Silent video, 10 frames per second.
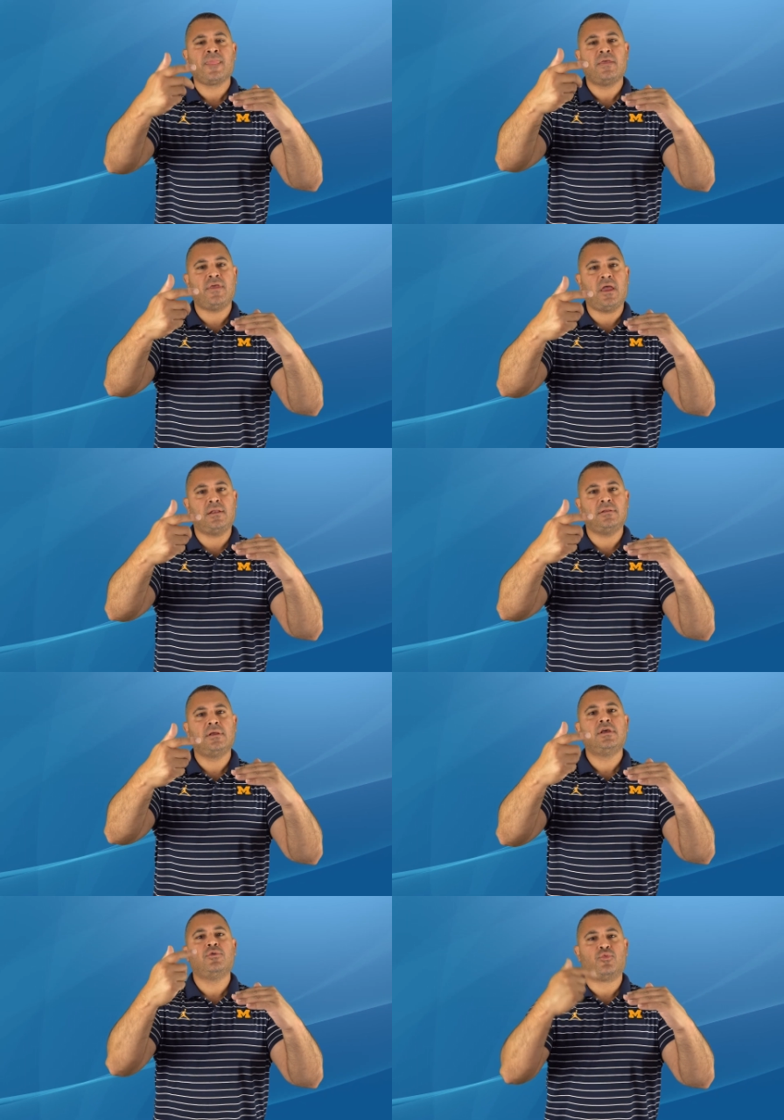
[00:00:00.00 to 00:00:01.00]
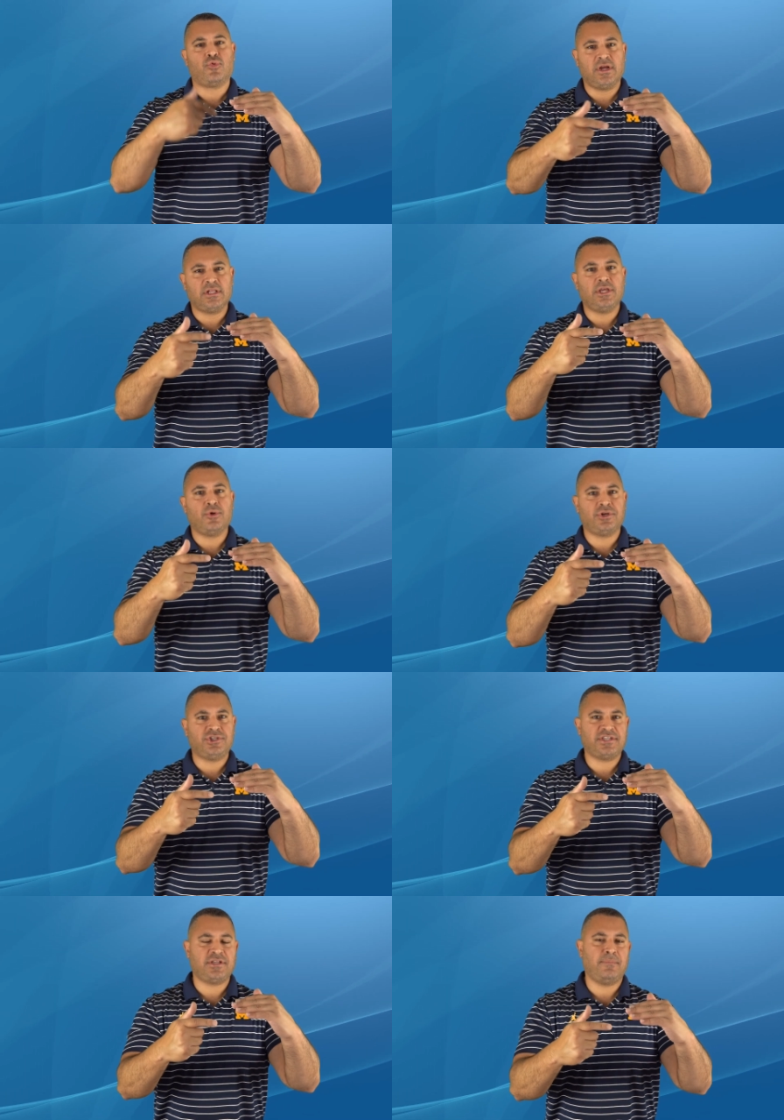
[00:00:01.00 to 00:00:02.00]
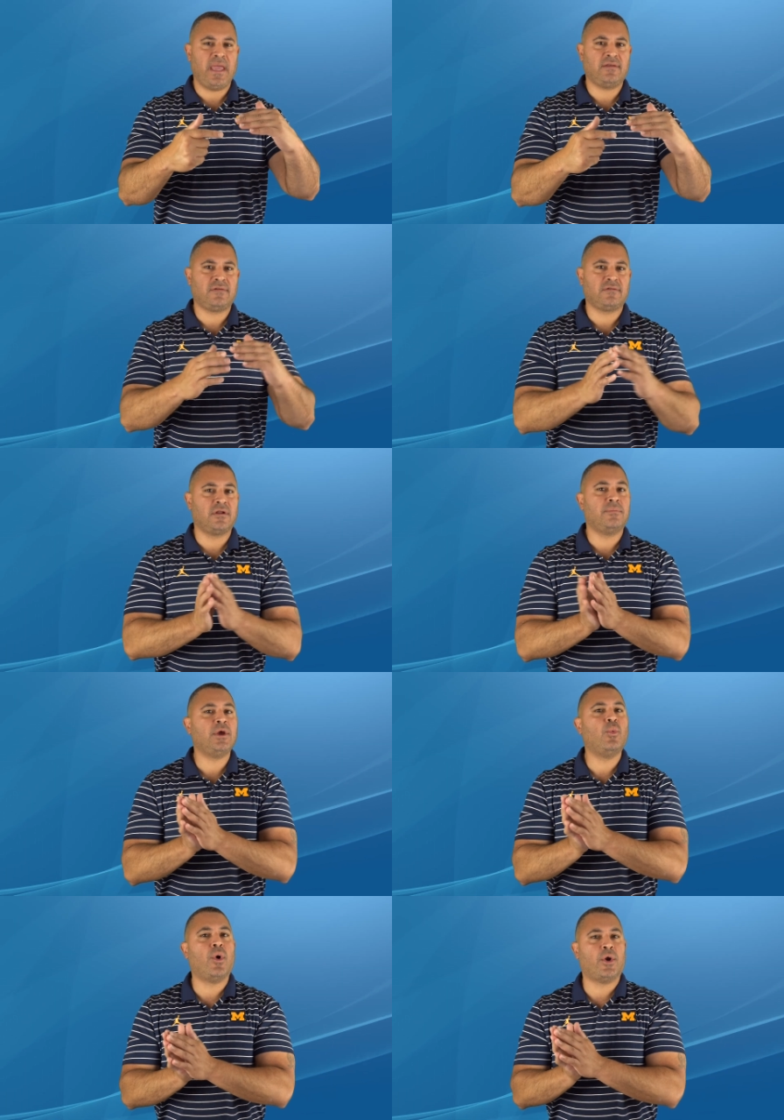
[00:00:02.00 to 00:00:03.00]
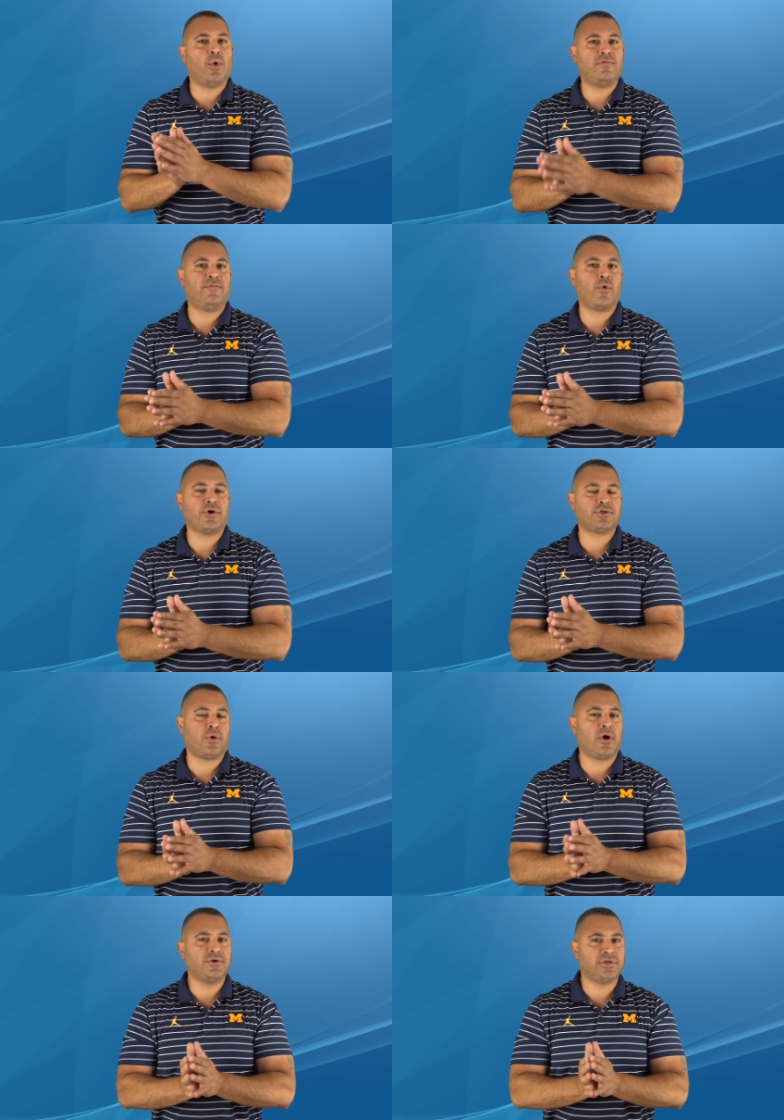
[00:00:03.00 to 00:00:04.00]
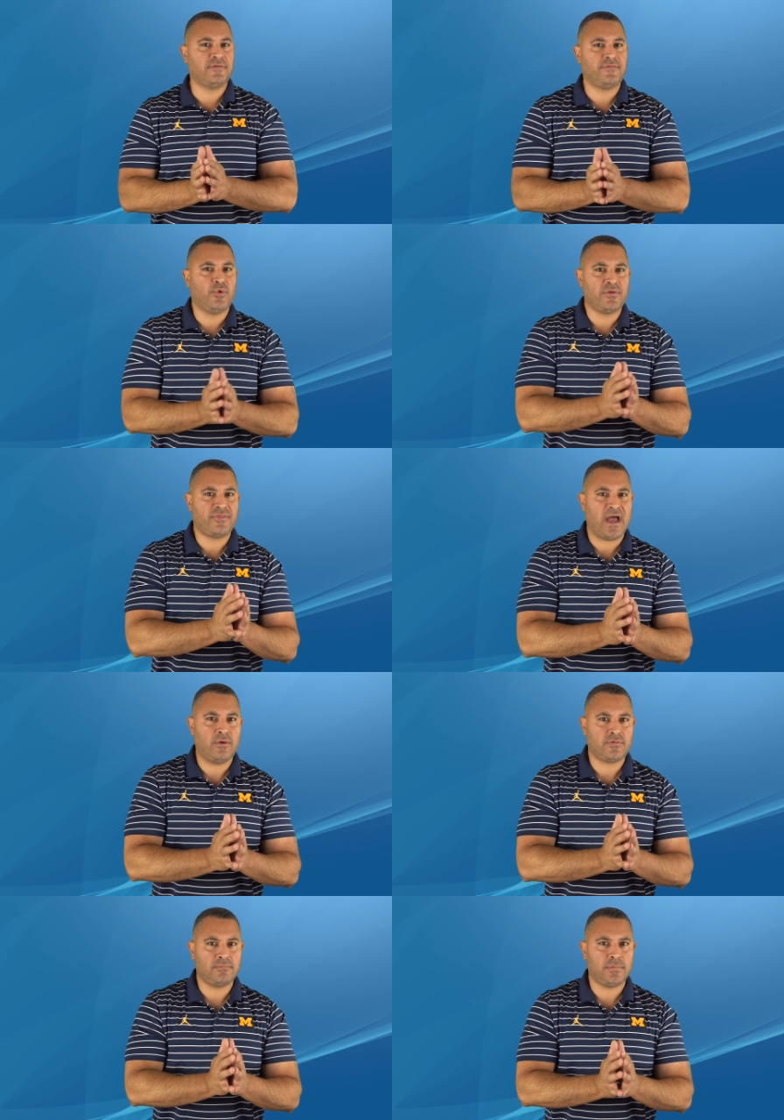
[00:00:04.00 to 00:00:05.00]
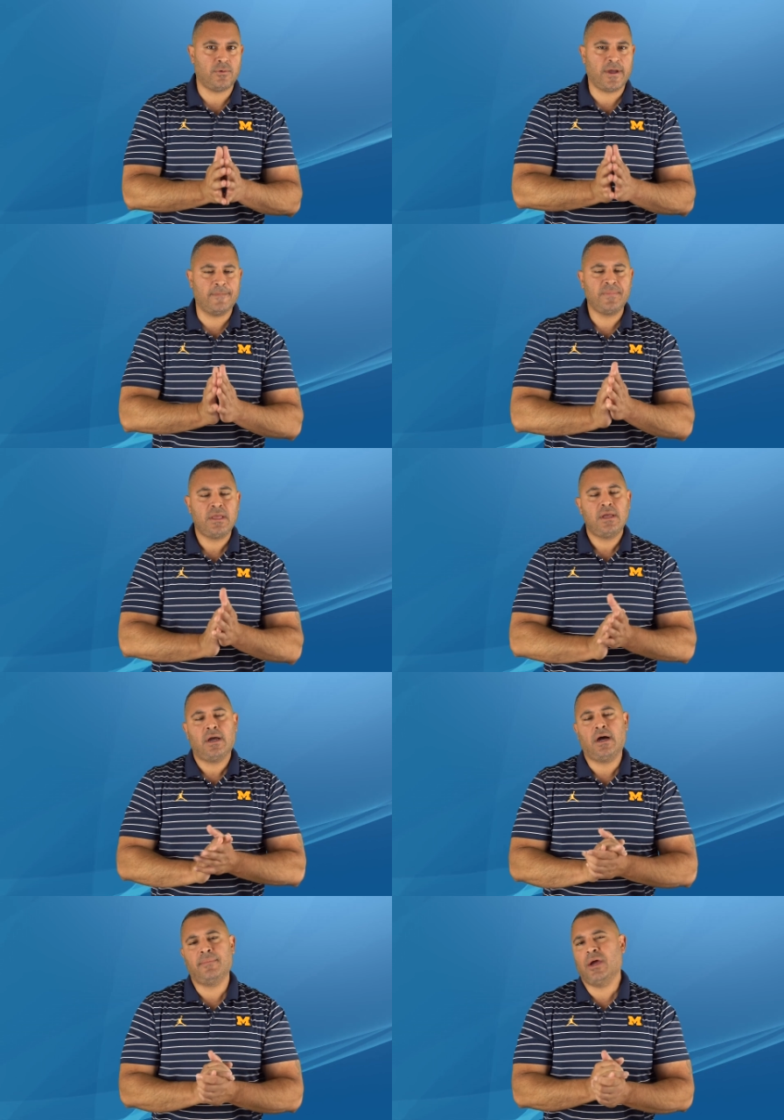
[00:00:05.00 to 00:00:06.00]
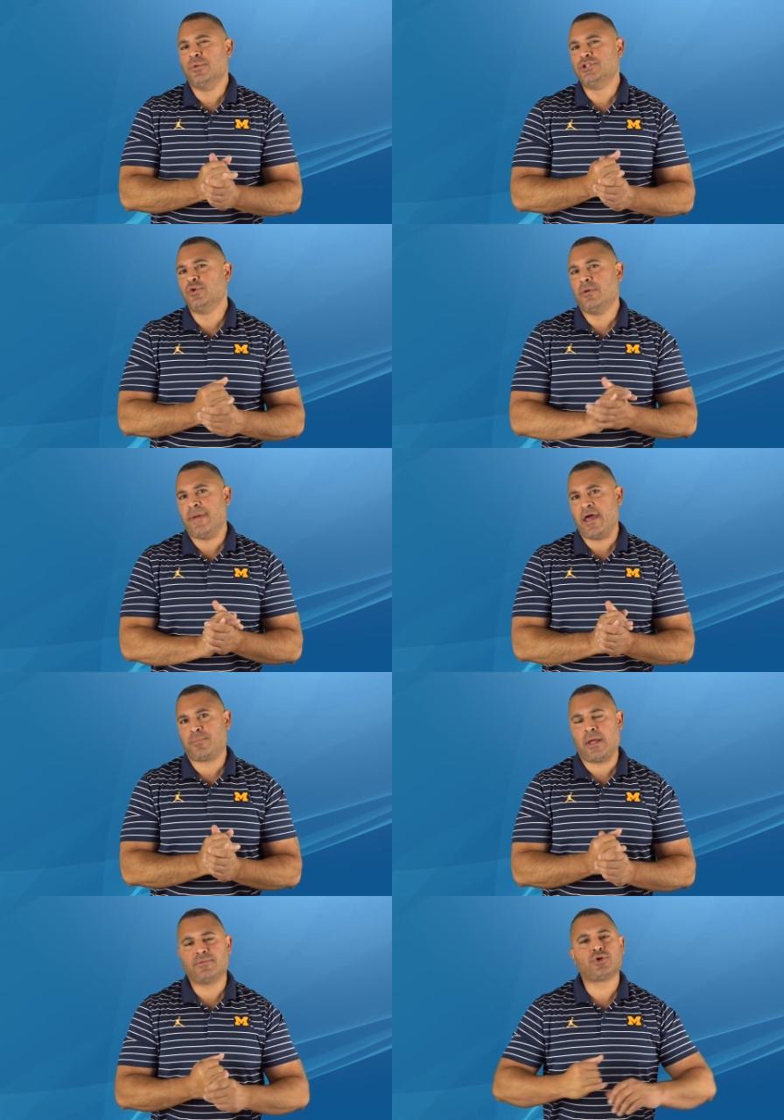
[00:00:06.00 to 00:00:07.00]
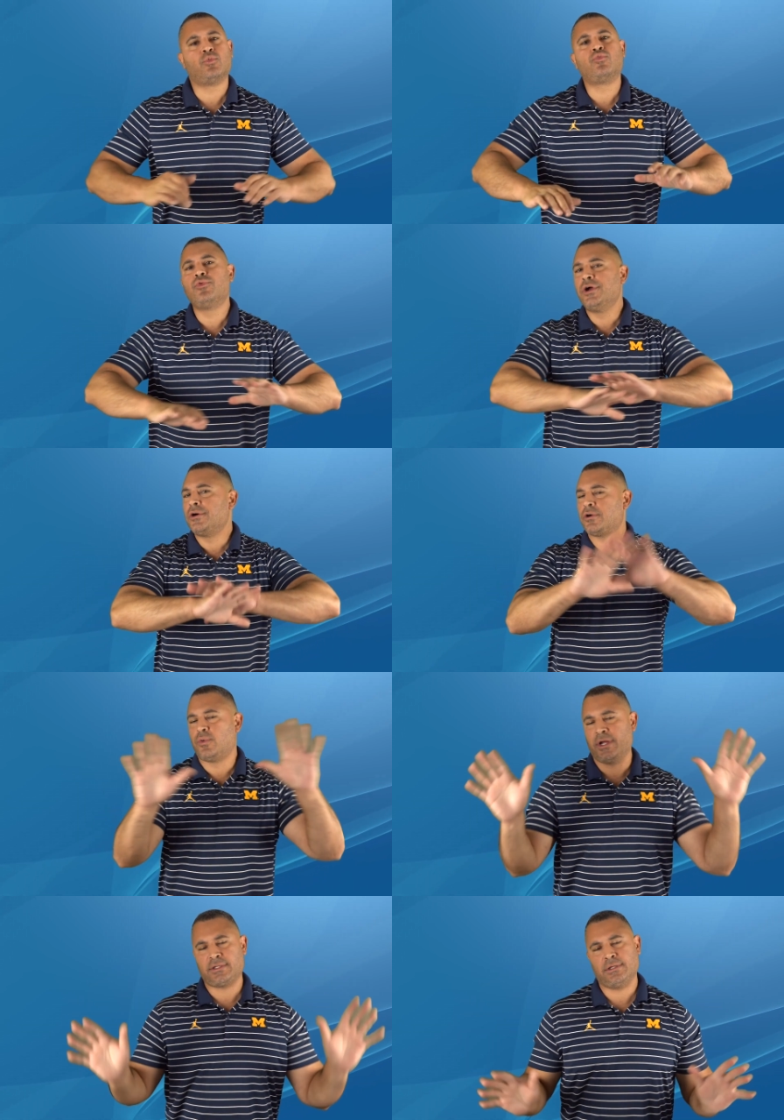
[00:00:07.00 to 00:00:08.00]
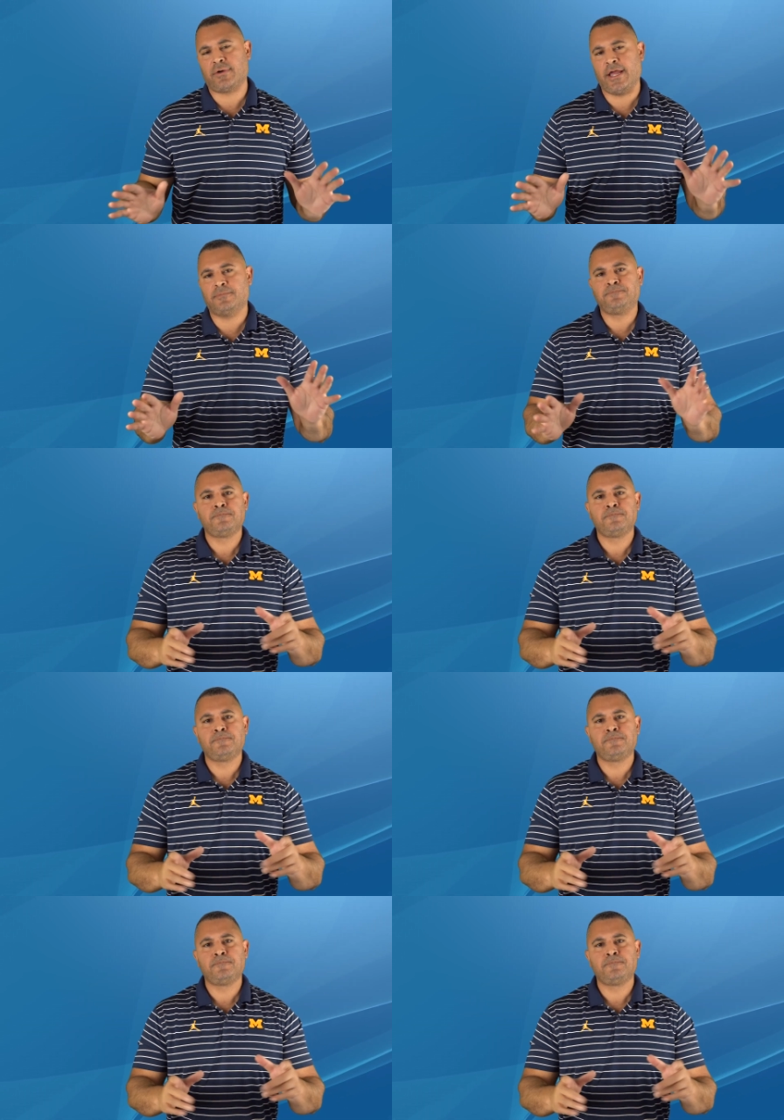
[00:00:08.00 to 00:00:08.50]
Then really your adjusted basis is going to be $104, so $104,000. Okay, and we'll do a math problem. So real quickly, right?